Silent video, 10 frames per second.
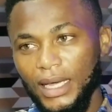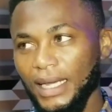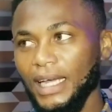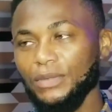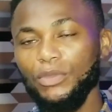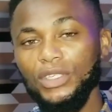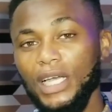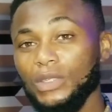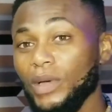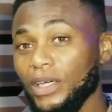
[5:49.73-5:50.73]
And as much
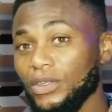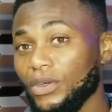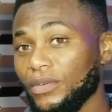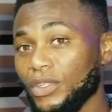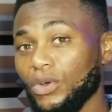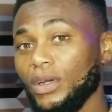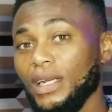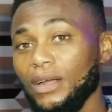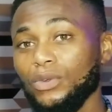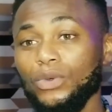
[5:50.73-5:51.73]
as we are guilty of this,
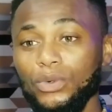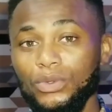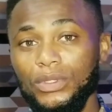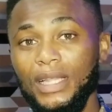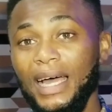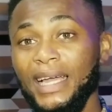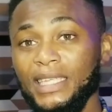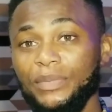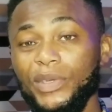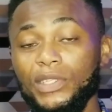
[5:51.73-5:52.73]
calling out those that are
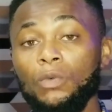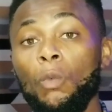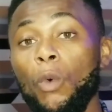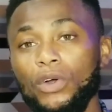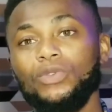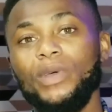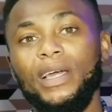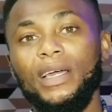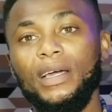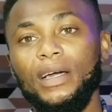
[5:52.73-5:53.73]
exhibiting what
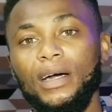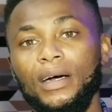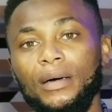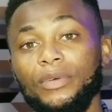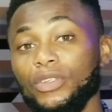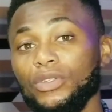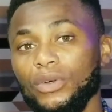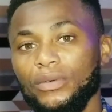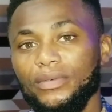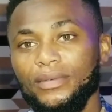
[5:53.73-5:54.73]
we are guilty
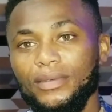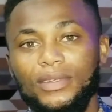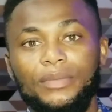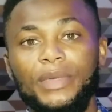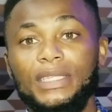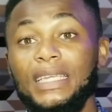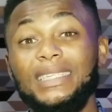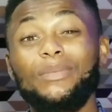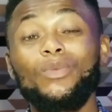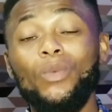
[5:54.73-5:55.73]
of doesn't make sense,
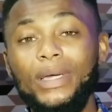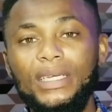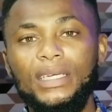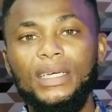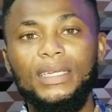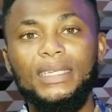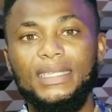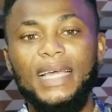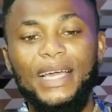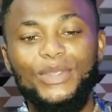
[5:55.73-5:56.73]
except we
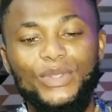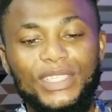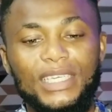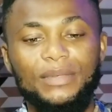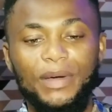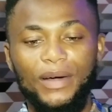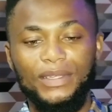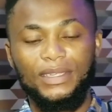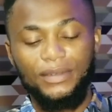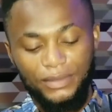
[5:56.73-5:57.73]
decide to change by
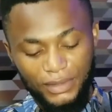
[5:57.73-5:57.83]
ourselves.